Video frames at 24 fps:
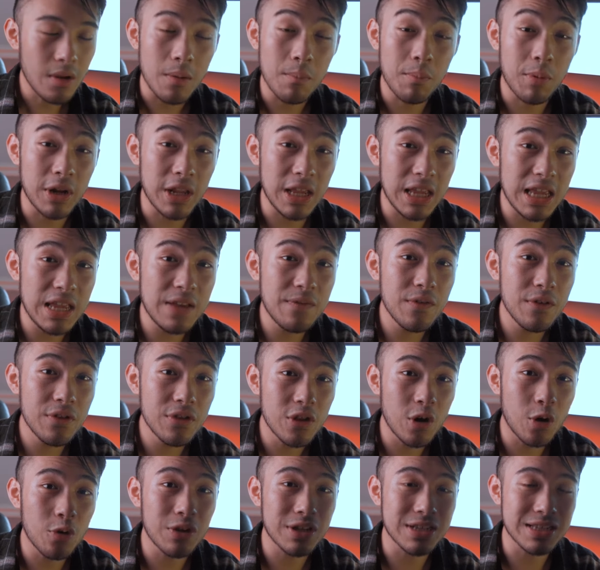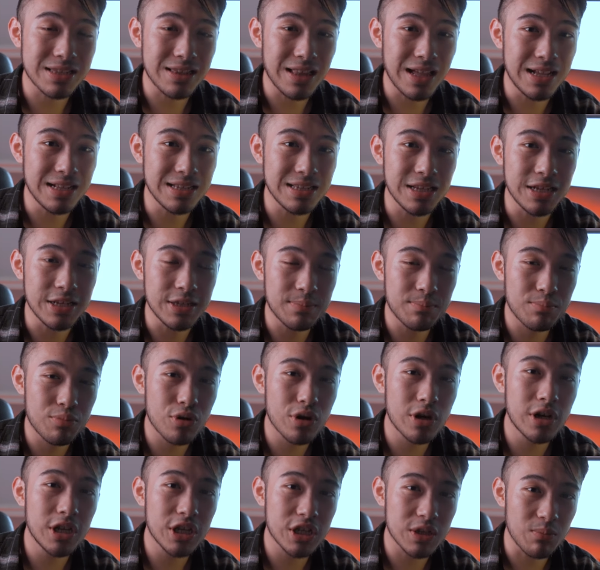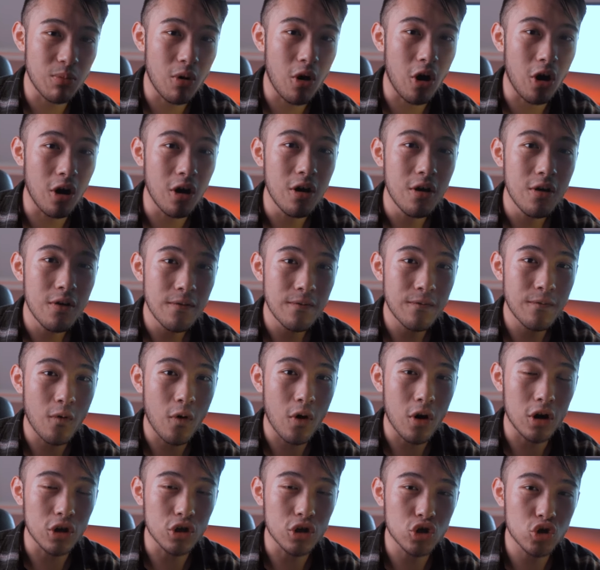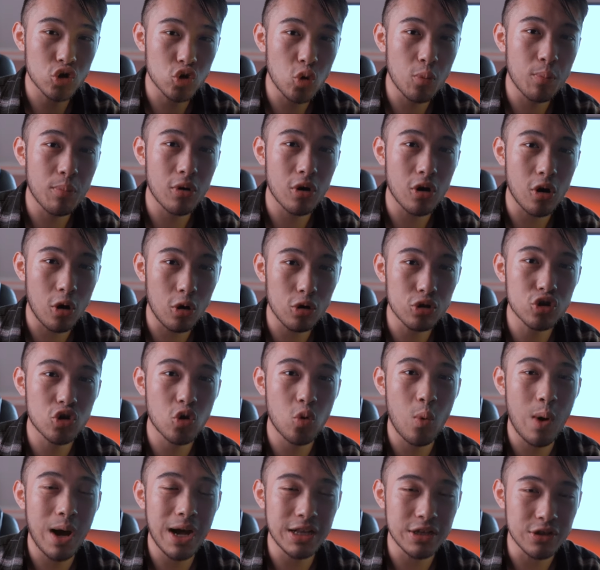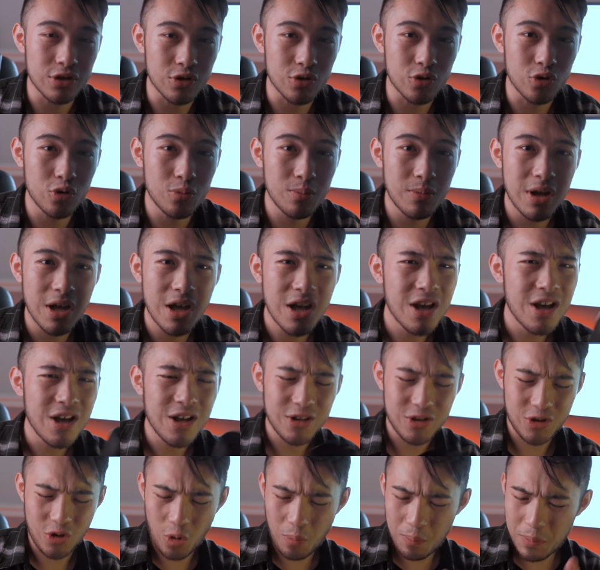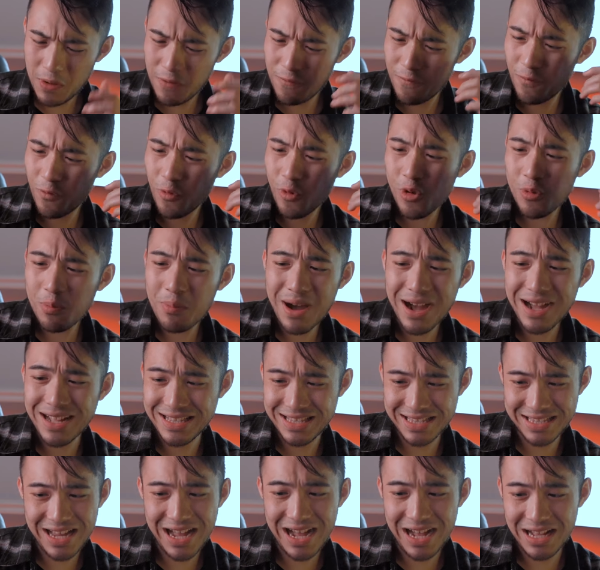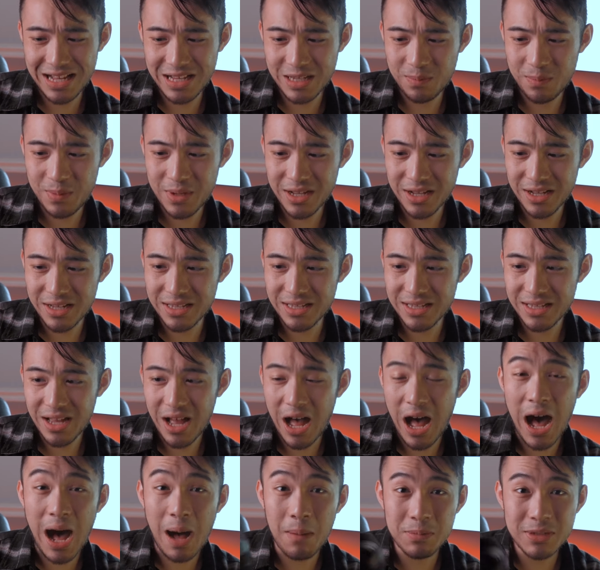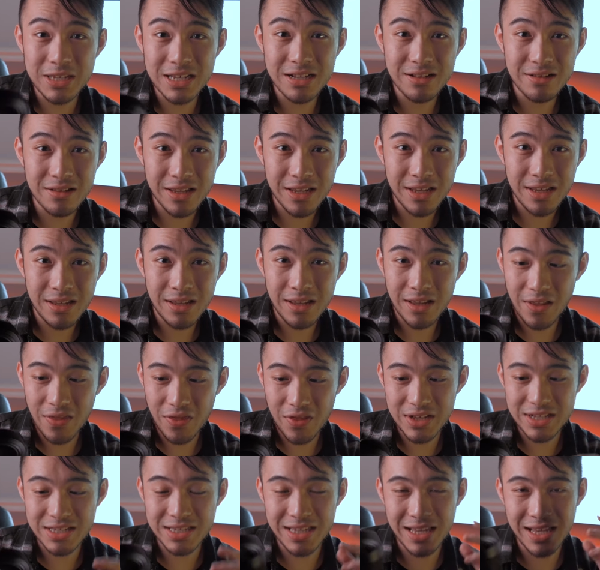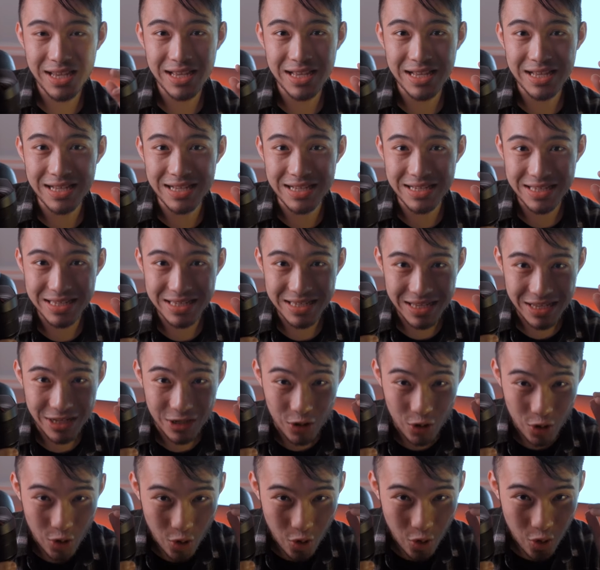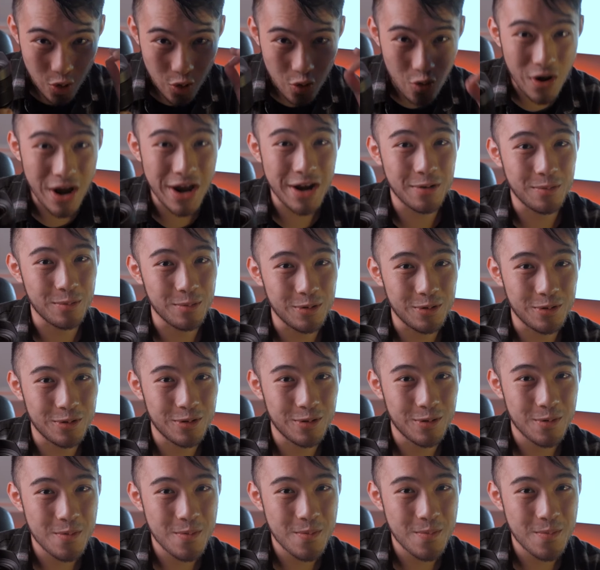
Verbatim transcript: But even though this lens is pretty small for a super ultra wide zoom, don't be fooled by its size, because optically this thing is incredible.